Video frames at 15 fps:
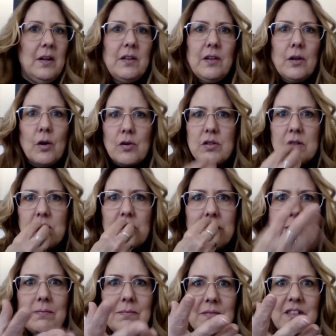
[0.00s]
you know, to
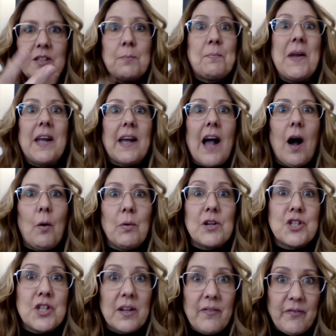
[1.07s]
just speak out what
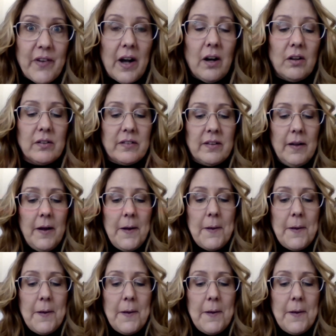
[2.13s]
she felt.